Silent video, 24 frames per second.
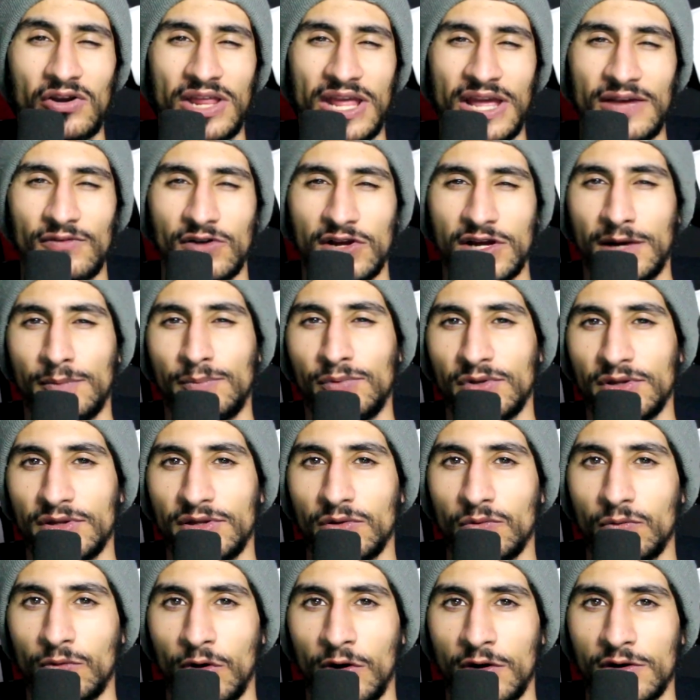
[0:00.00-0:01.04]
I already have a
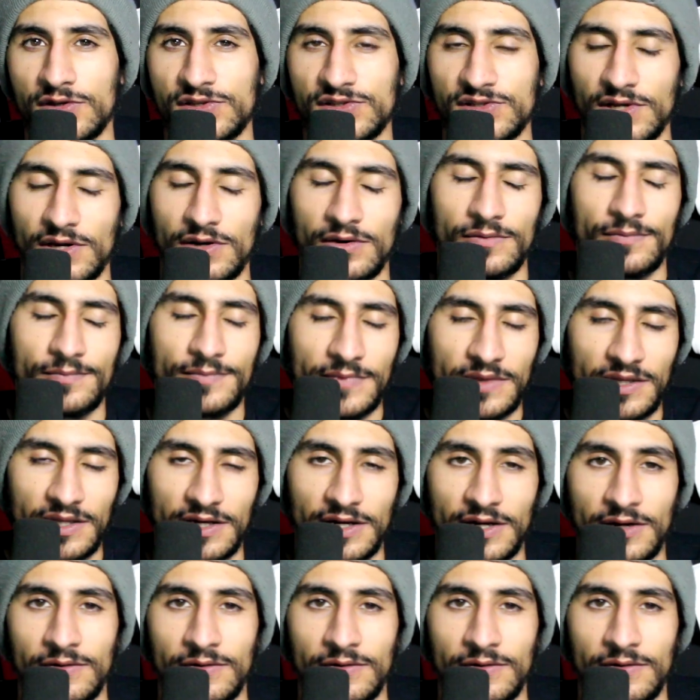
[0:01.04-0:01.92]
couple in the works, so,